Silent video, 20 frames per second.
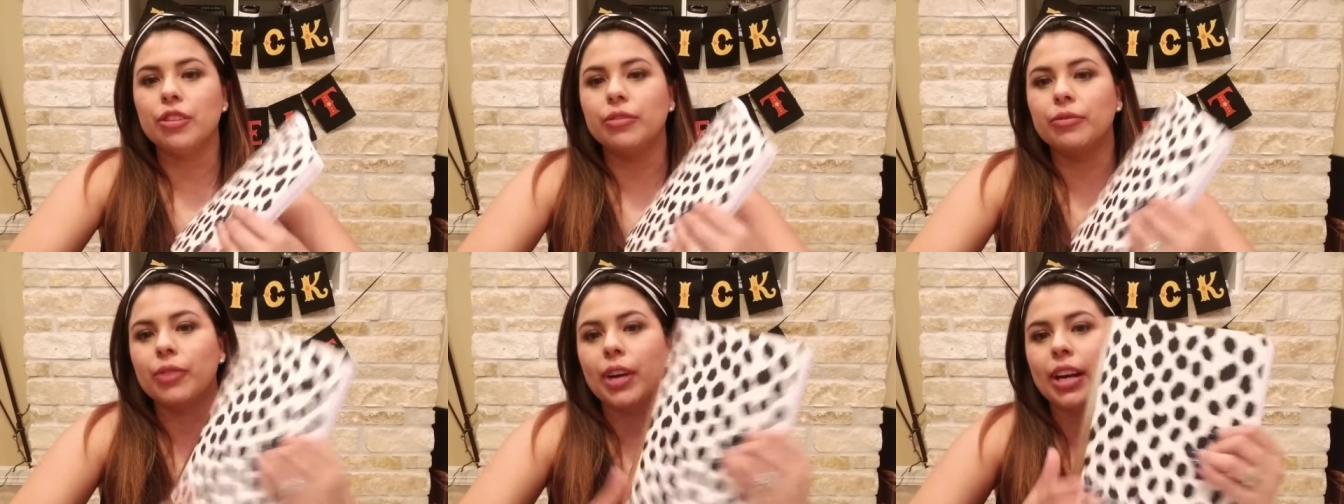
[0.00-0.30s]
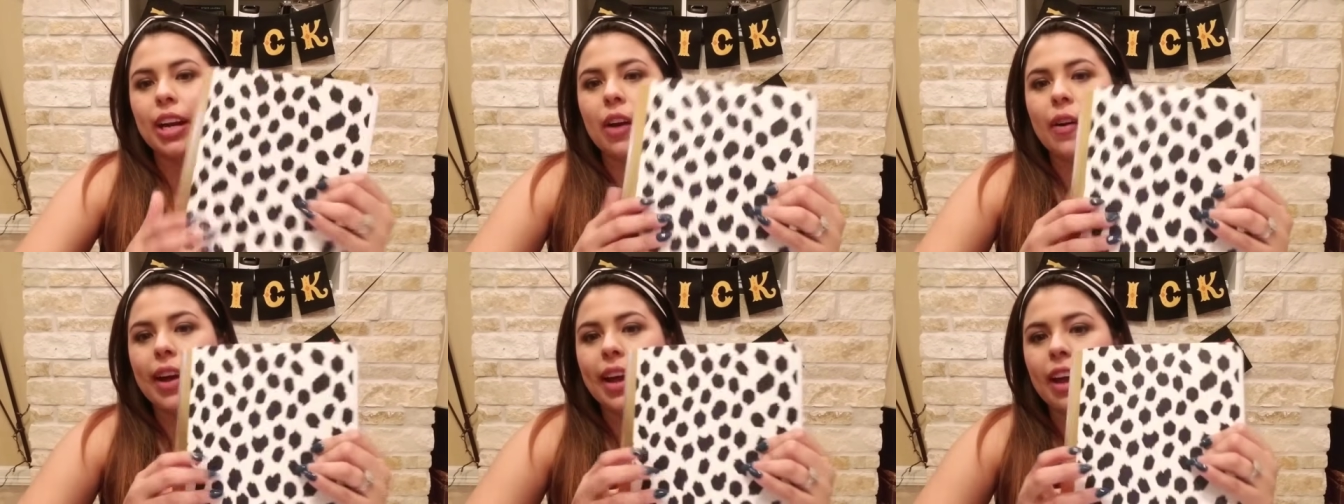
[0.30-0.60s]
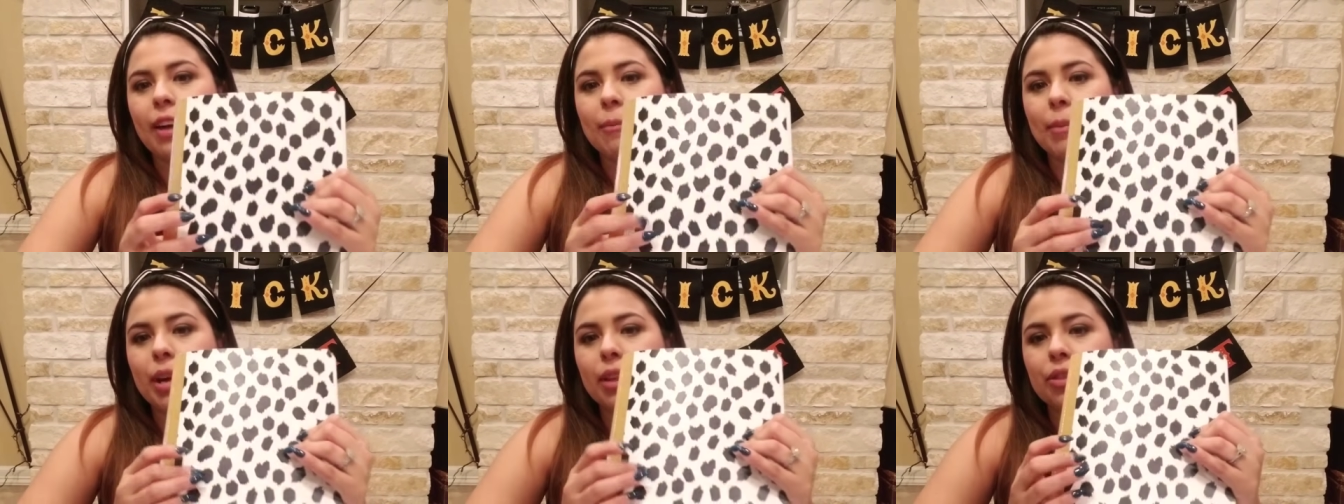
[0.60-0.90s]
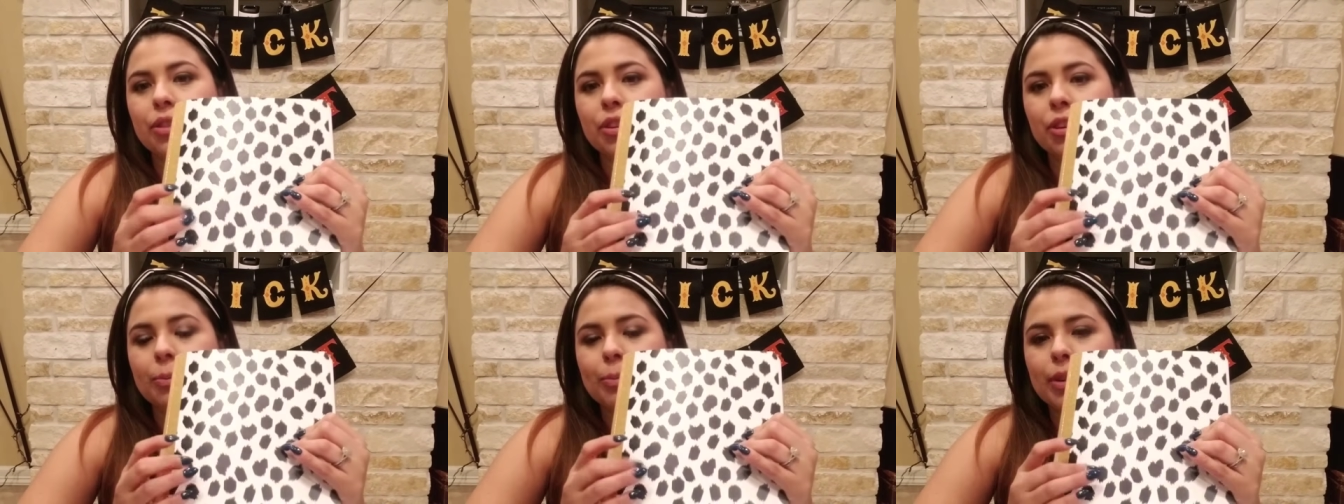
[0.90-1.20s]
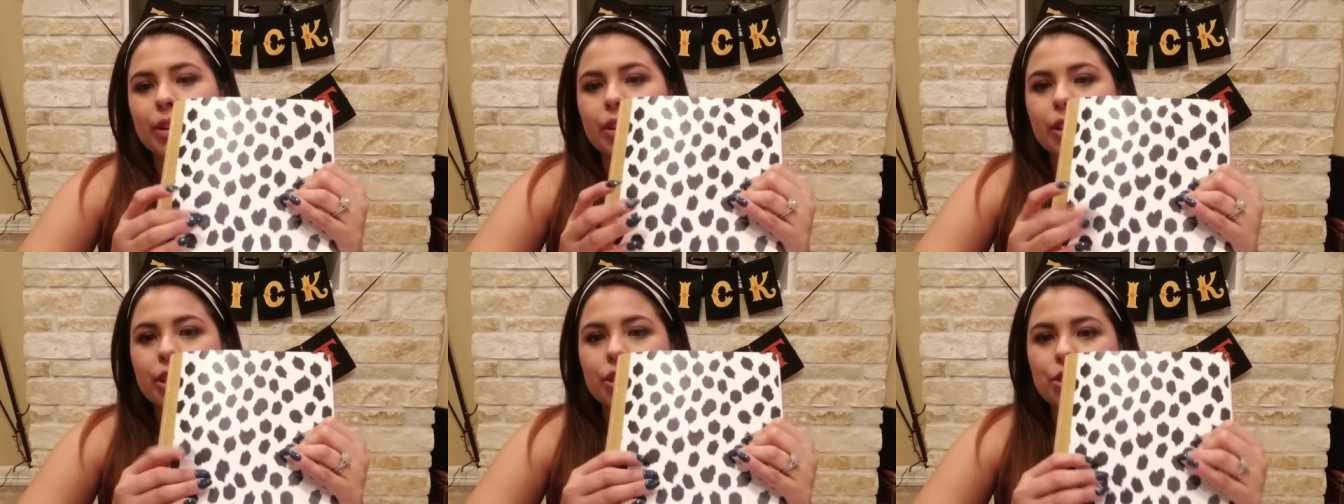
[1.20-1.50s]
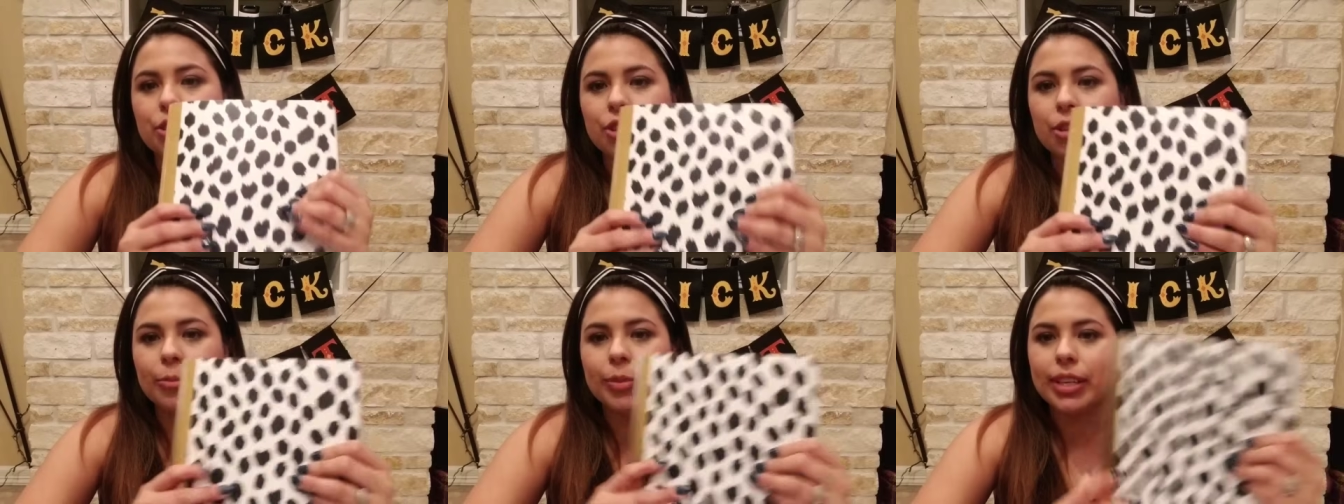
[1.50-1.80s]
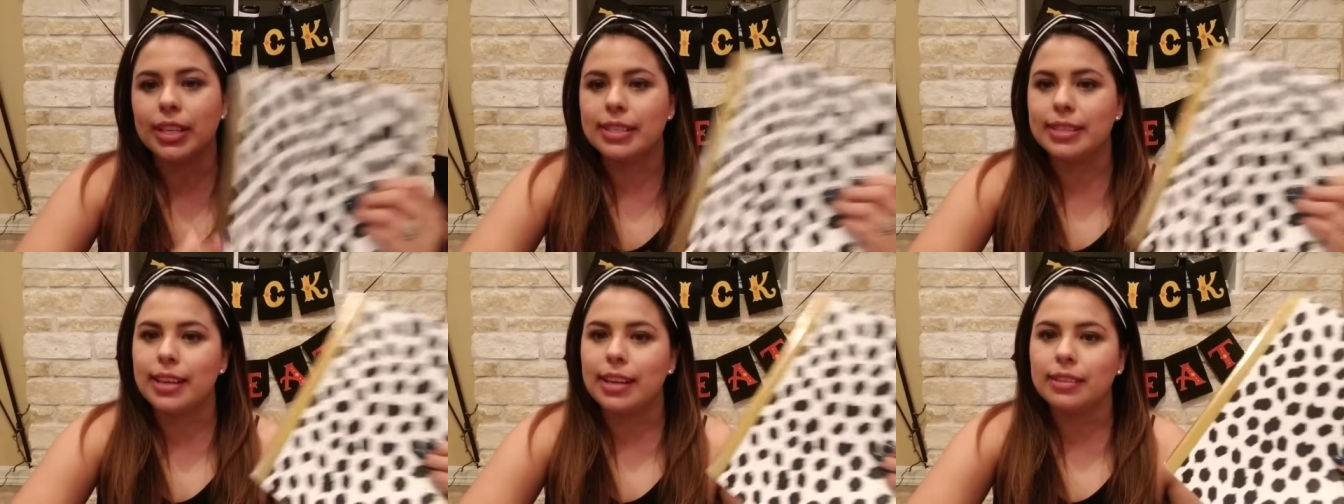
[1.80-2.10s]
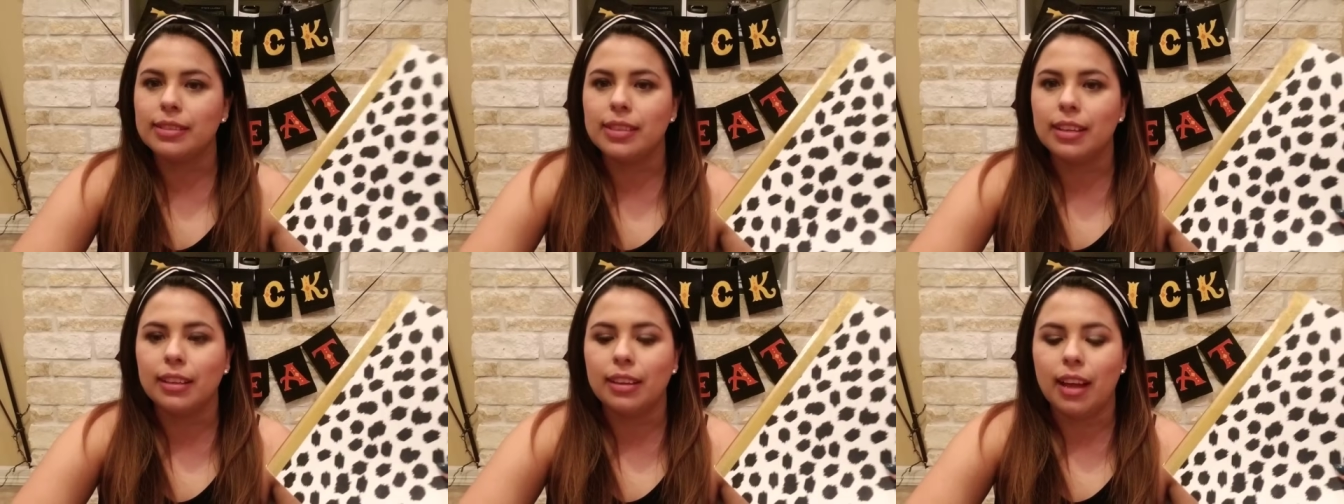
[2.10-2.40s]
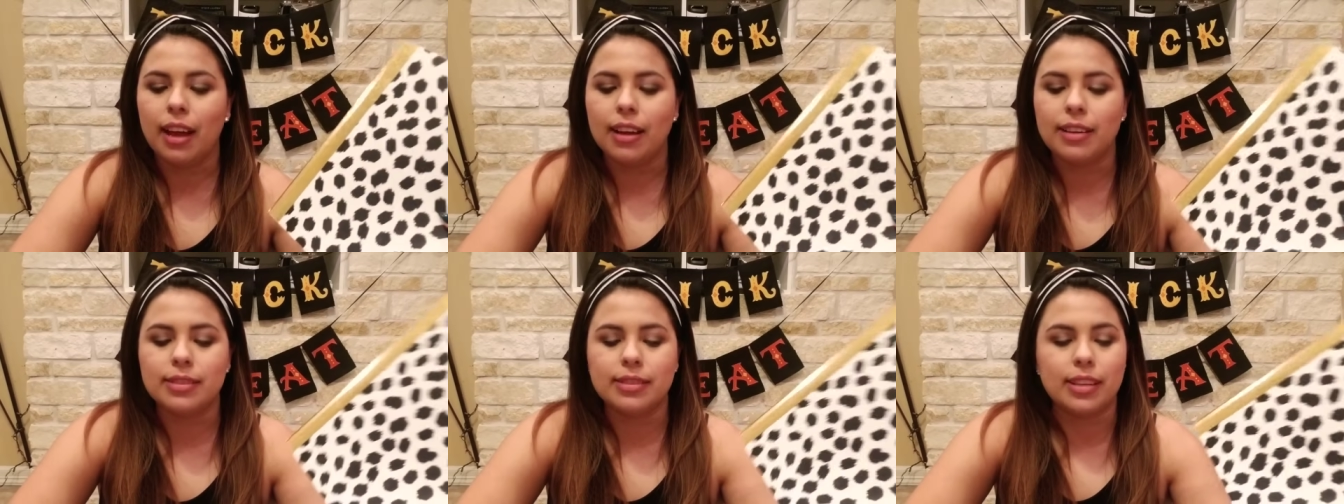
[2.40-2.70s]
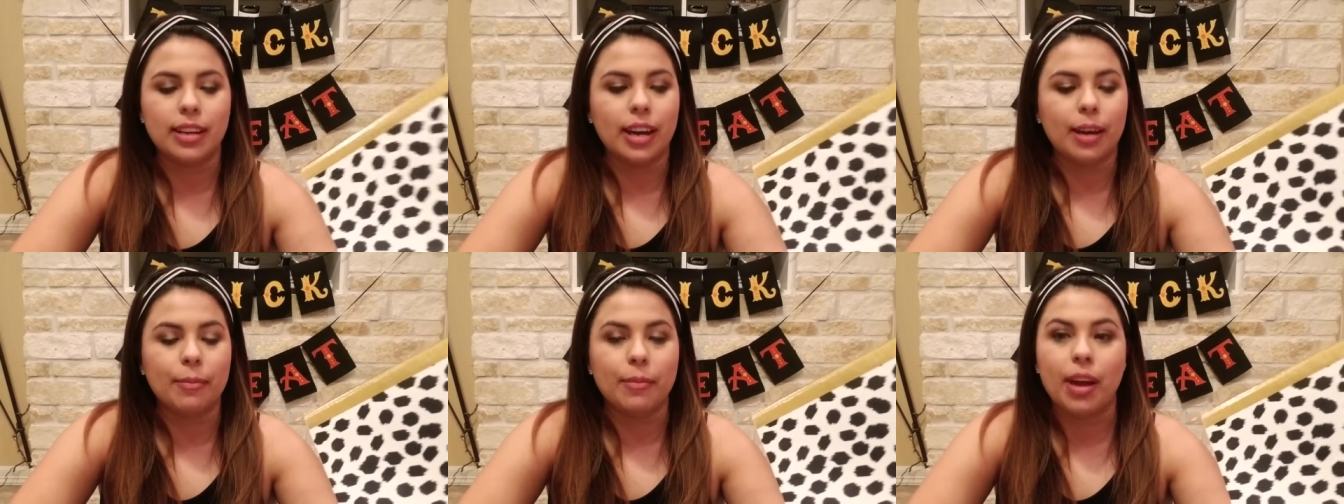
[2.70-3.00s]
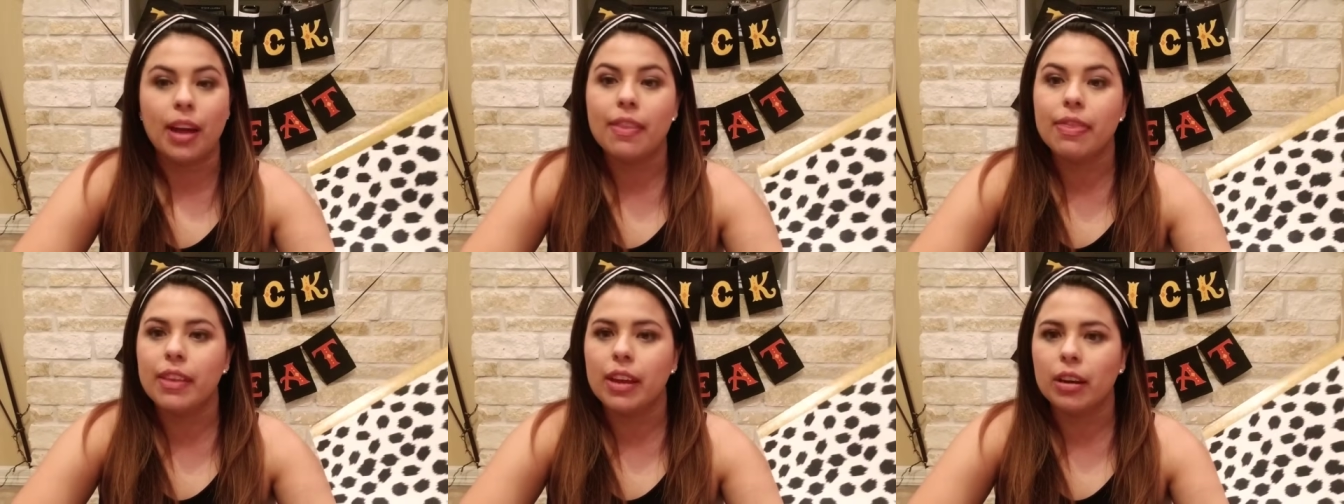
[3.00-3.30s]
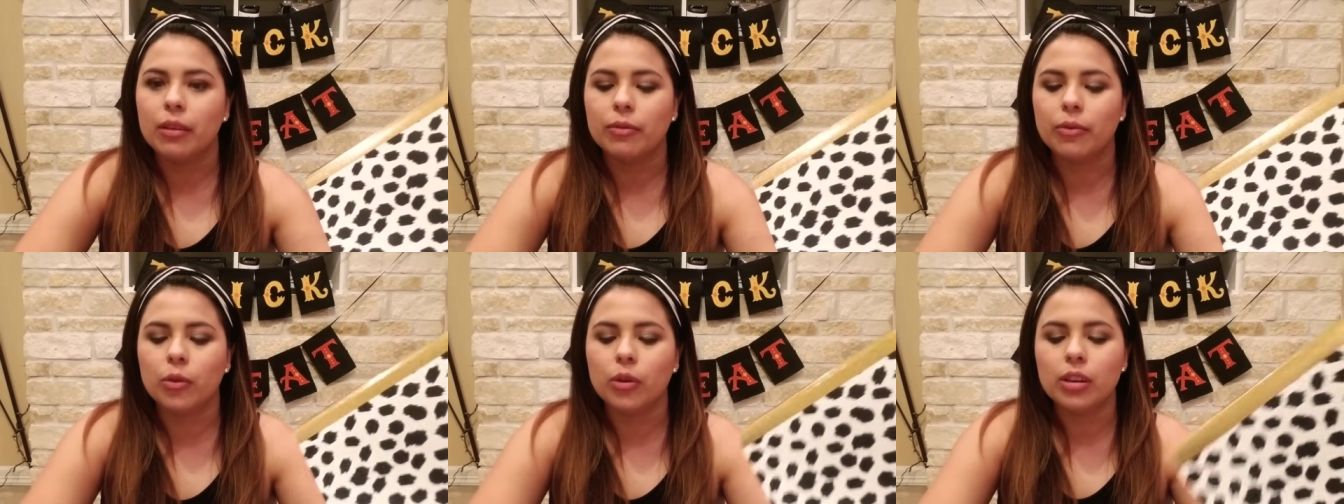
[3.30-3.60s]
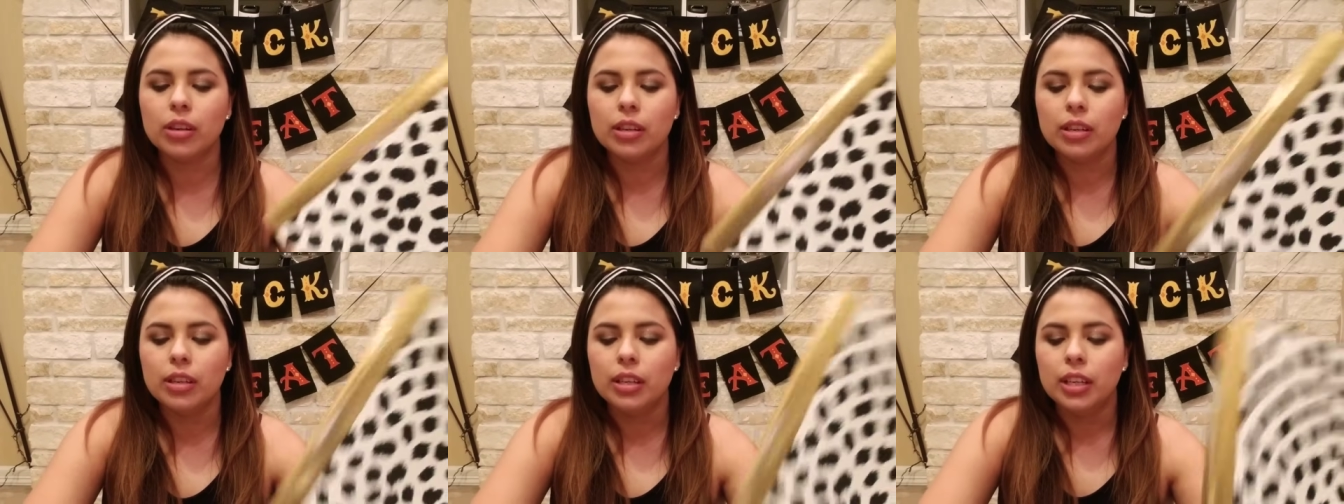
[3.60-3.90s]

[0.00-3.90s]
Right now I have my third period journal because that's the class that I'm not there for.